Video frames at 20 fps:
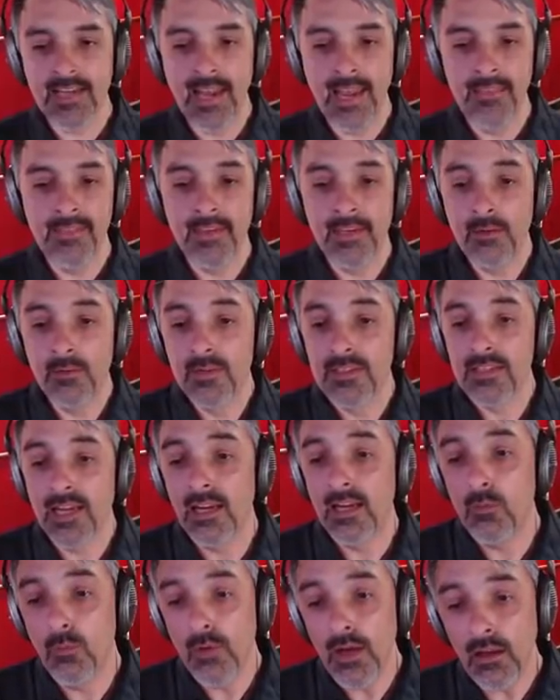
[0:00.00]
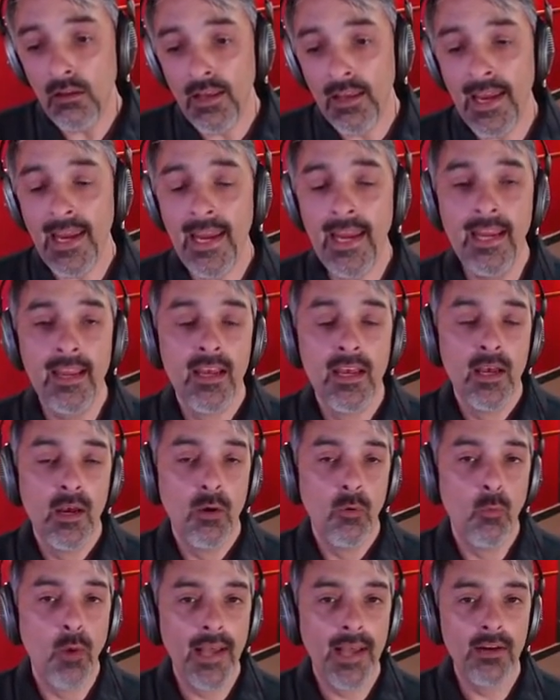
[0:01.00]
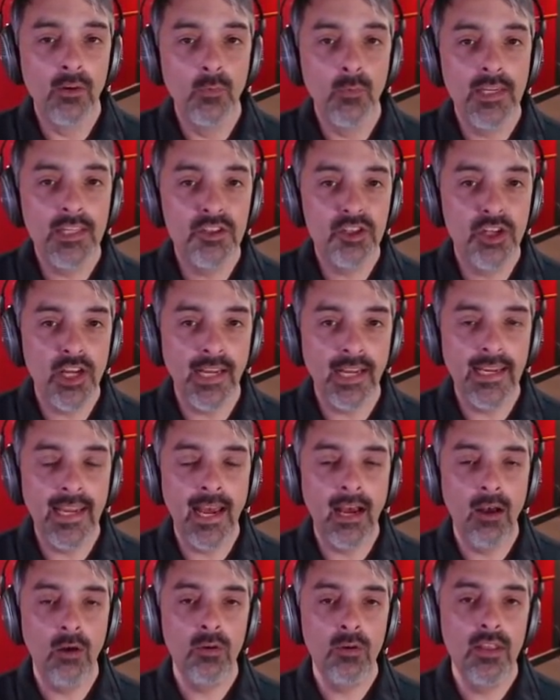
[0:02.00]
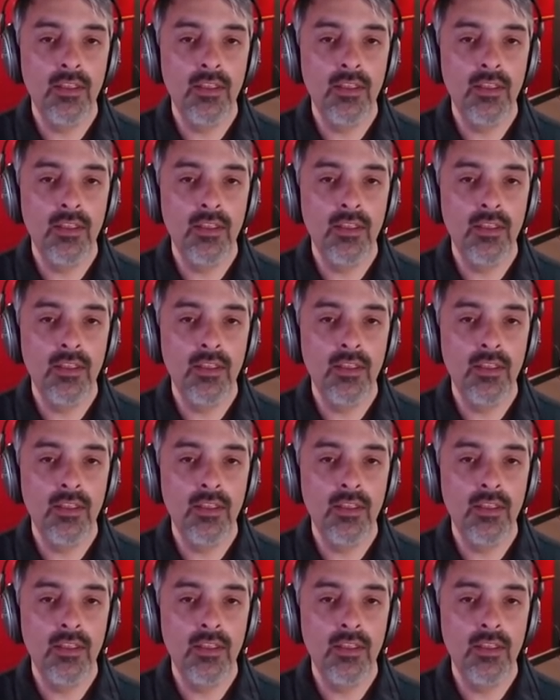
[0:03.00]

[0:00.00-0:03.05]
and then he was like, well, hey, why don't we check out